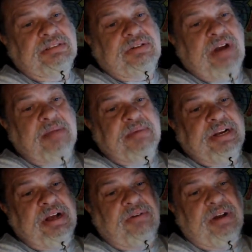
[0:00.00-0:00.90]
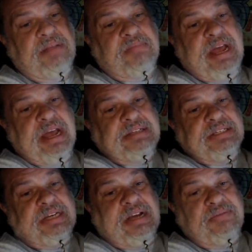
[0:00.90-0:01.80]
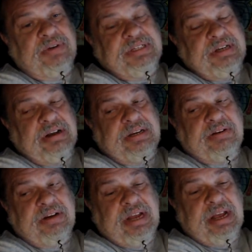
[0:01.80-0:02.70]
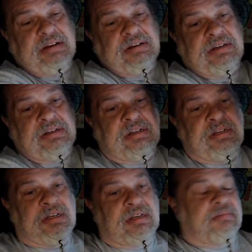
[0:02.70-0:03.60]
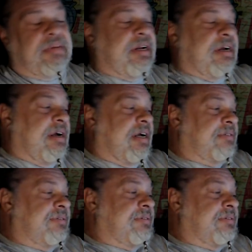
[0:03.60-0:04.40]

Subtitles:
crap could go really bad and stuff, we started doing that. But